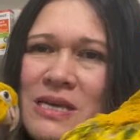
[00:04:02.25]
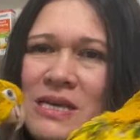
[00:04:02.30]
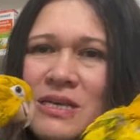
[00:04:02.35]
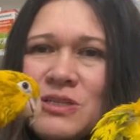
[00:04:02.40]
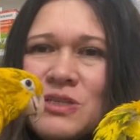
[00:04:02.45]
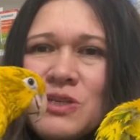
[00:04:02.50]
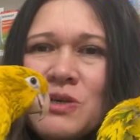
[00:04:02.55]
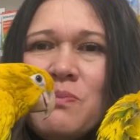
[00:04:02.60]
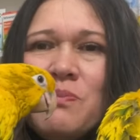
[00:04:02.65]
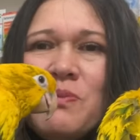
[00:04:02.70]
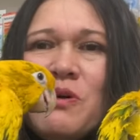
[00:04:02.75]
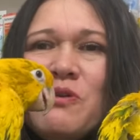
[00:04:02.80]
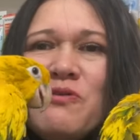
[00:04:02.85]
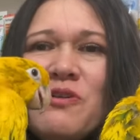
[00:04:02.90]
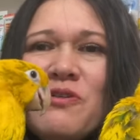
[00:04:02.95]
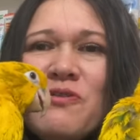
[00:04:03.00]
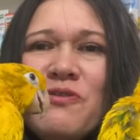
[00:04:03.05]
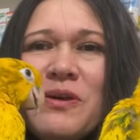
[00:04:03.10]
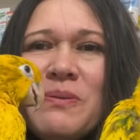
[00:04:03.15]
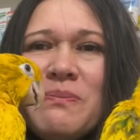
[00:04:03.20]
So both
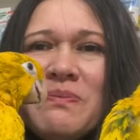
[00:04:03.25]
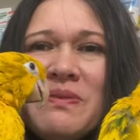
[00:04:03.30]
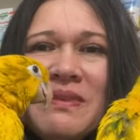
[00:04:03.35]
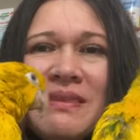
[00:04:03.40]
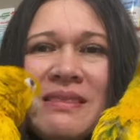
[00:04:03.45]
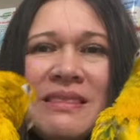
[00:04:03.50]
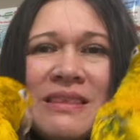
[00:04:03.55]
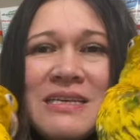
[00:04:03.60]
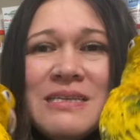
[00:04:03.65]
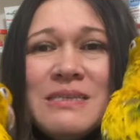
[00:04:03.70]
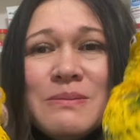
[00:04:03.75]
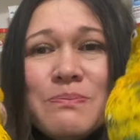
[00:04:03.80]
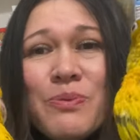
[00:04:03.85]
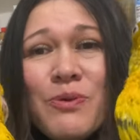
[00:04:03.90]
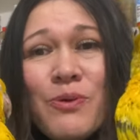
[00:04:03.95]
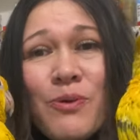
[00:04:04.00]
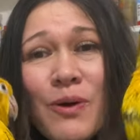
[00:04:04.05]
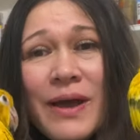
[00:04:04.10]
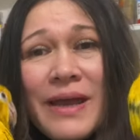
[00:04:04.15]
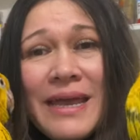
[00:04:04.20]
of them, this
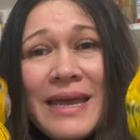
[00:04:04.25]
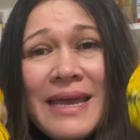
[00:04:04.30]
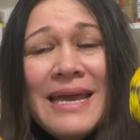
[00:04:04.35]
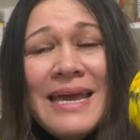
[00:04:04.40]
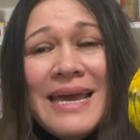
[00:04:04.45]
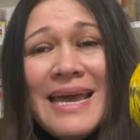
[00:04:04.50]
boy